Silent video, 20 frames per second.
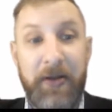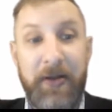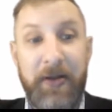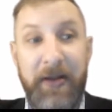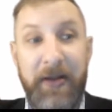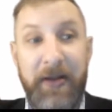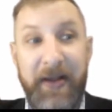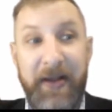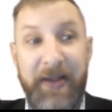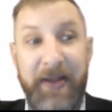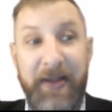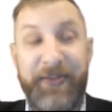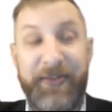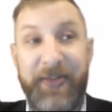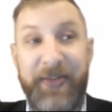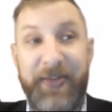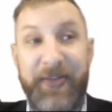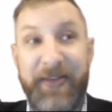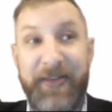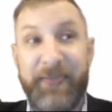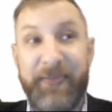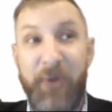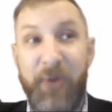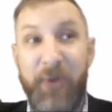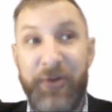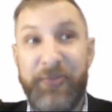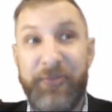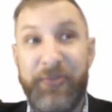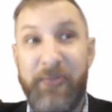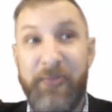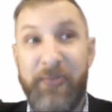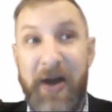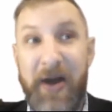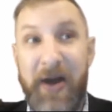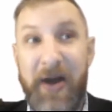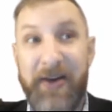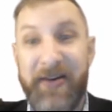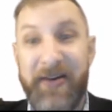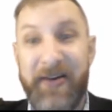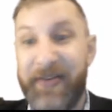it's this
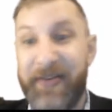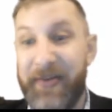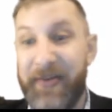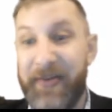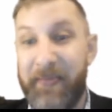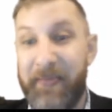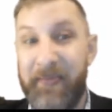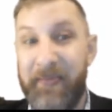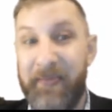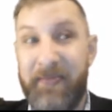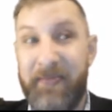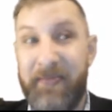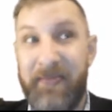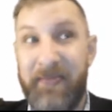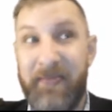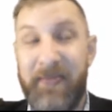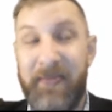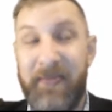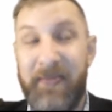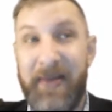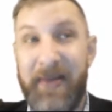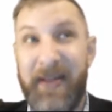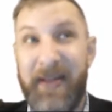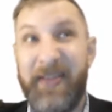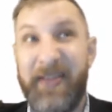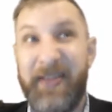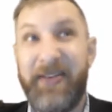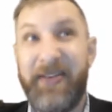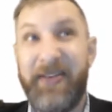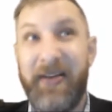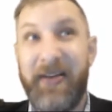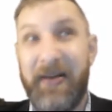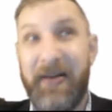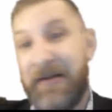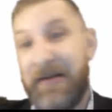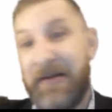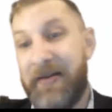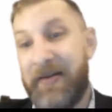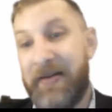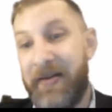postmodernism and
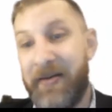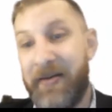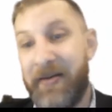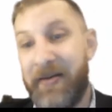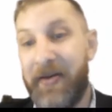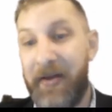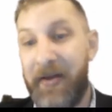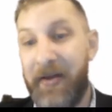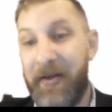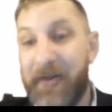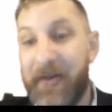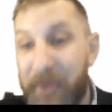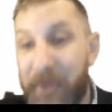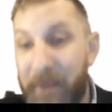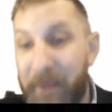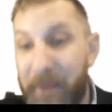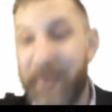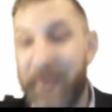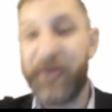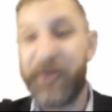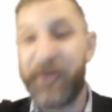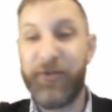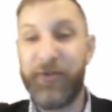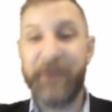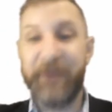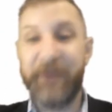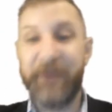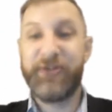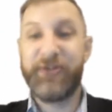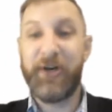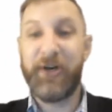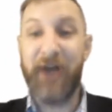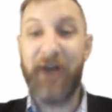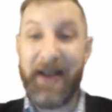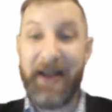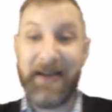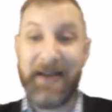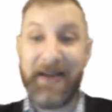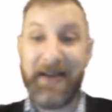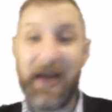a little bit the transgender
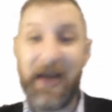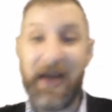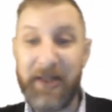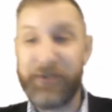ideology.